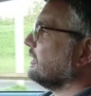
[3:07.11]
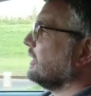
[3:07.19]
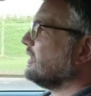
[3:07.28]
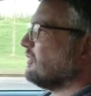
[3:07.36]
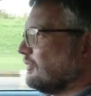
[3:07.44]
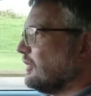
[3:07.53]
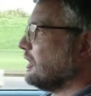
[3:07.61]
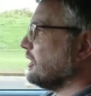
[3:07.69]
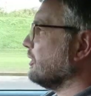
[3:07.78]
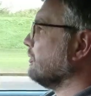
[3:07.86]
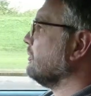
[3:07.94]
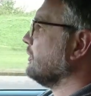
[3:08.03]
it's
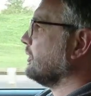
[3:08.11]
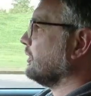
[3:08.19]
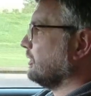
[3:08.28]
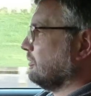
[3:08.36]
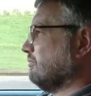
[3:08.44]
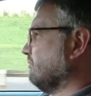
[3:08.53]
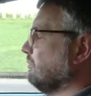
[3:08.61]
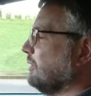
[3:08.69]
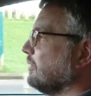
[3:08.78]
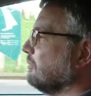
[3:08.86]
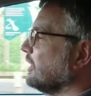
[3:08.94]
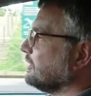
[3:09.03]
firm
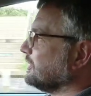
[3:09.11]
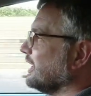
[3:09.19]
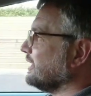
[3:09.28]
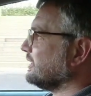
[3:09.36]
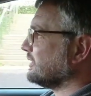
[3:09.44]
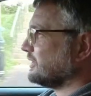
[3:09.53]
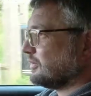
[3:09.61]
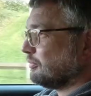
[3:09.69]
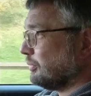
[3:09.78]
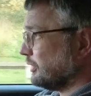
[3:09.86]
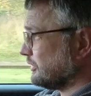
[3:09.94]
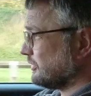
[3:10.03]
by my tastes,
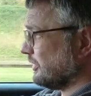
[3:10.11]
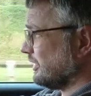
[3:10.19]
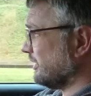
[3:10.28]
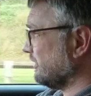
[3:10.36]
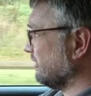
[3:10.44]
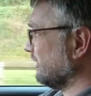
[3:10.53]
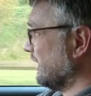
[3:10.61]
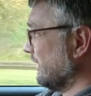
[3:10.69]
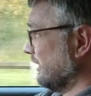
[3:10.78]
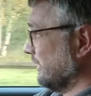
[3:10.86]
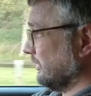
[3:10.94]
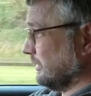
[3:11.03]
but
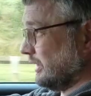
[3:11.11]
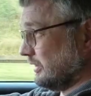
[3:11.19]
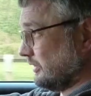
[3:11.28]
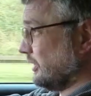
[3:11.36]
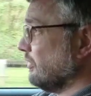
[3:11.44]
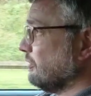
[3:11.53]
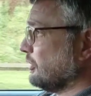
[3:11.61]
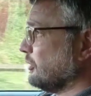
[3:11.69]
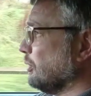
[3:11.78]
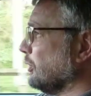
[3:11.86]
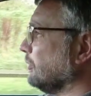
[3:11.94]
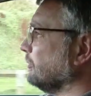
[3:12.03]
it's
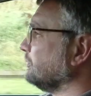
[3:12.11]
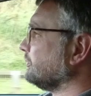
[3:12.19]
comfortable.